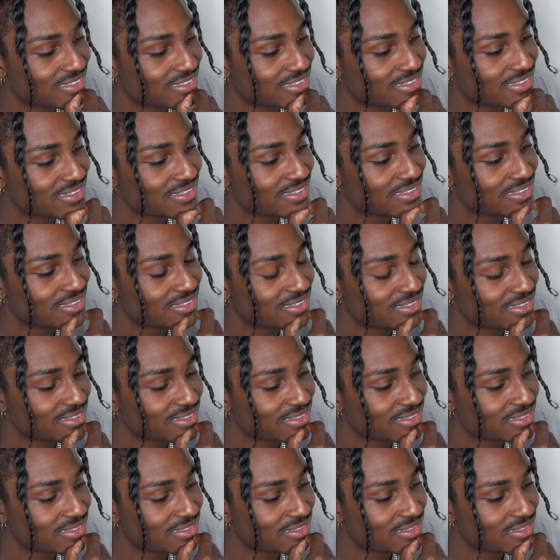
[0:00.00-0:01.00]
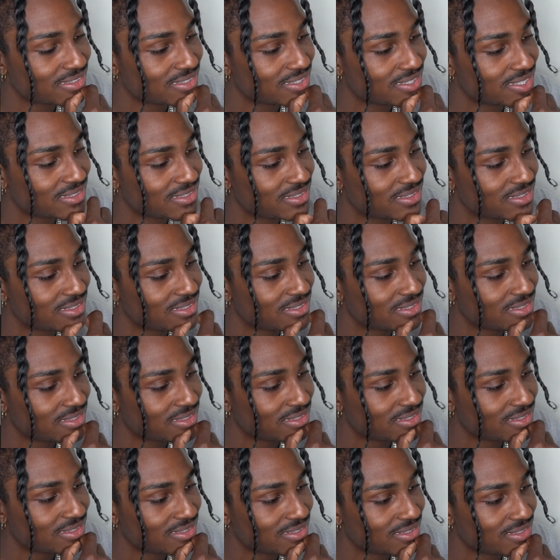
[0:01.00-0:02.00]
What the fuck are you doing?
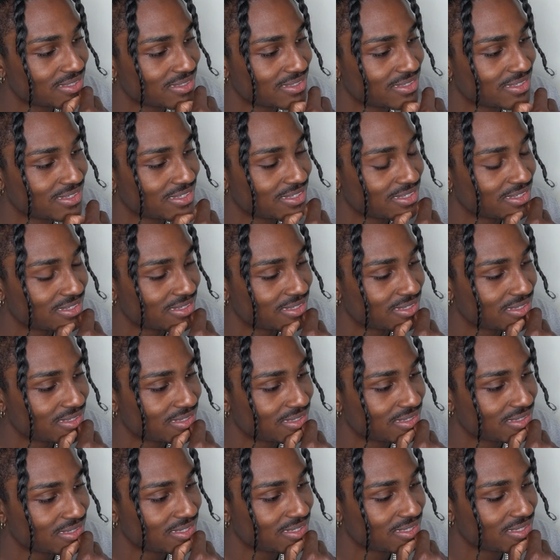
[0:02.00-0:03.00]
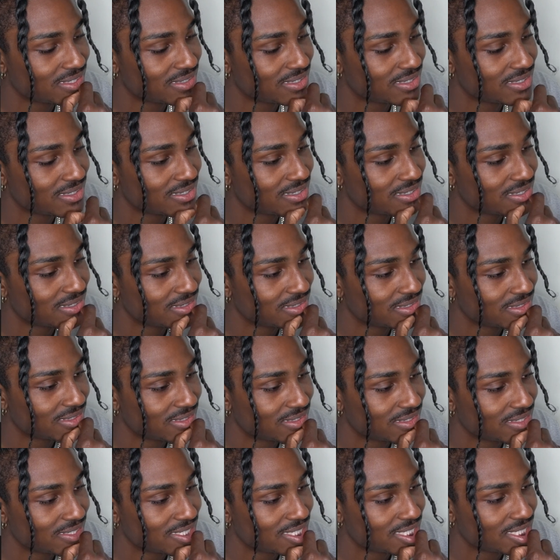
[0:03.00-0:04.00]
You stupid, bro
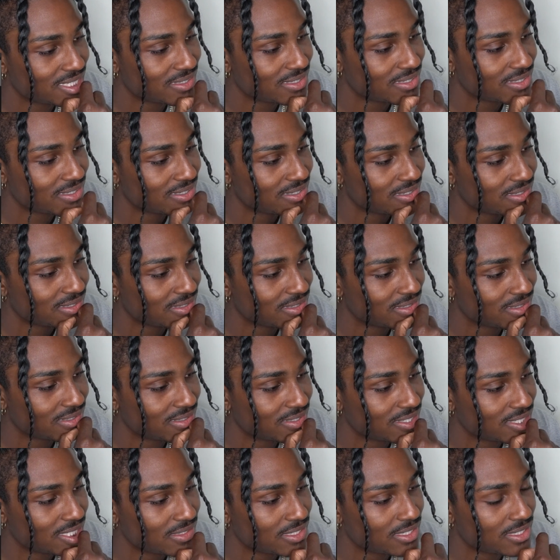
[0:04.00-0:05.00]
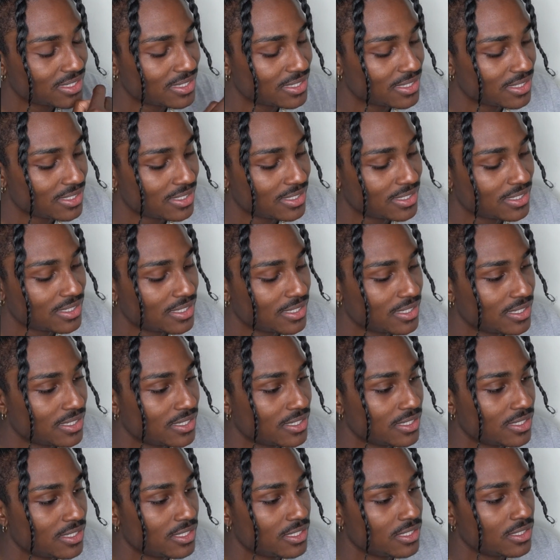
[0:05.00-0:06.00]
what the fuck is wrong
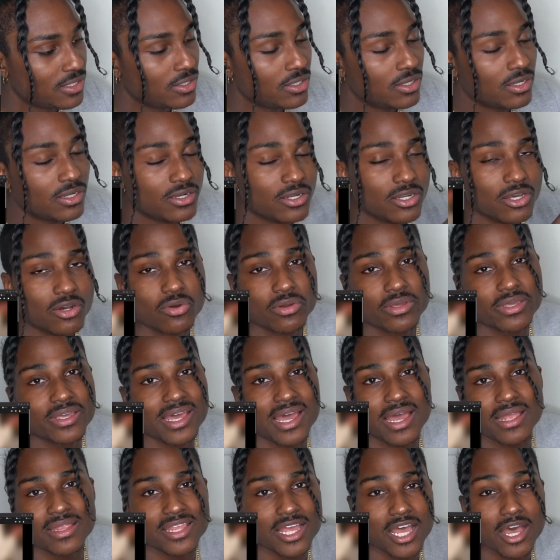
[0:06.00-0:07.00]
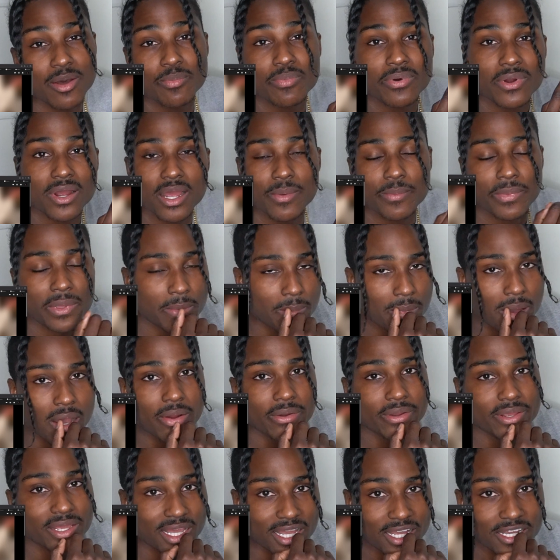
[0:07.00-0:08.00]
with you? No cat, that'd probably be my
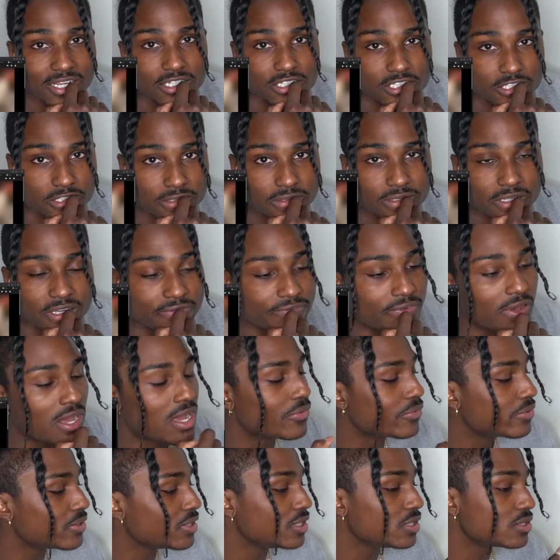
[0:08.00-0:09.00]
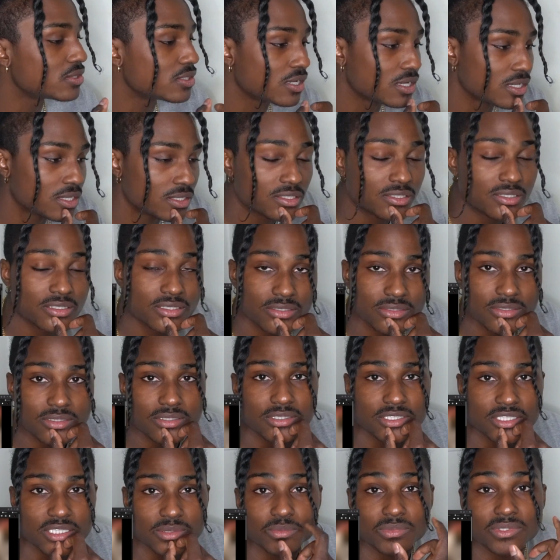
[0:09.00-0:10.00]
reaction if I really thought
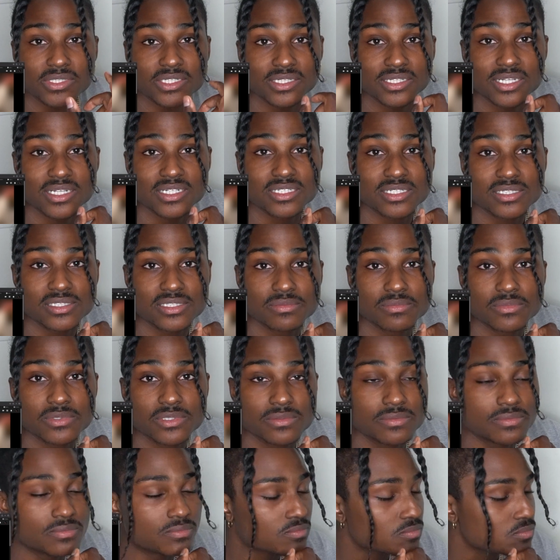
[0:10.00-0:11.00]
someone did that shit to me.